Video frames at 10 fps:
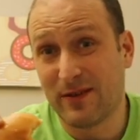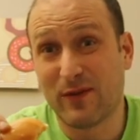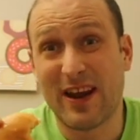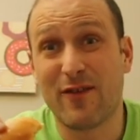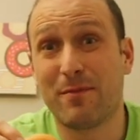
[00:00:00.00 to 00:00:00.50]

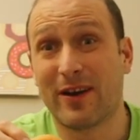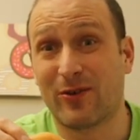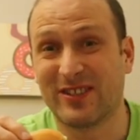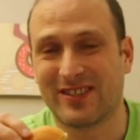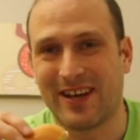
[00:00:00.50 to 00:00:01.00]
Then everybody
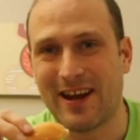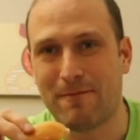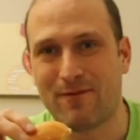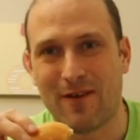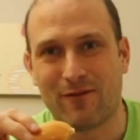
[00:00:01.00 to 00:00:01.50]
always sign
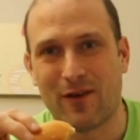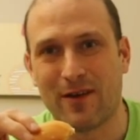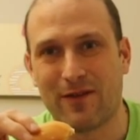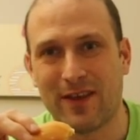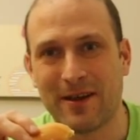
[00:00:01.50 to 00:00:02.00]
up for
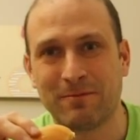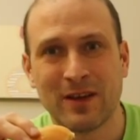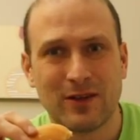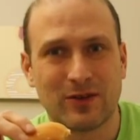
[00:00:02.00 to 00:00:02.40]
their thing.